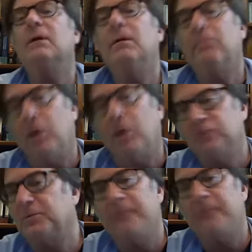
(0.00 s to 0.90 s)

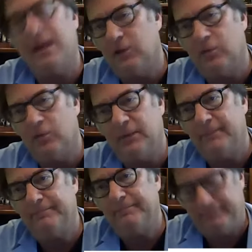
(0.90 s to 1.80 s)
Multiple myeloma.
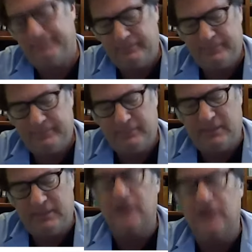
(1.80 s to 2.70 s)

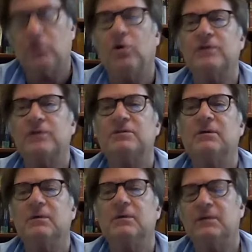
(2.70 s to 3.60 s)
And of course,
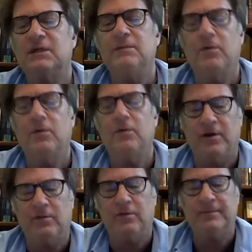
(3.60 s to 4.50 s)

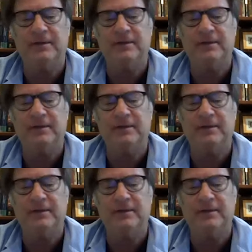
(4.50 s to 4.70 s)
chemotherapy.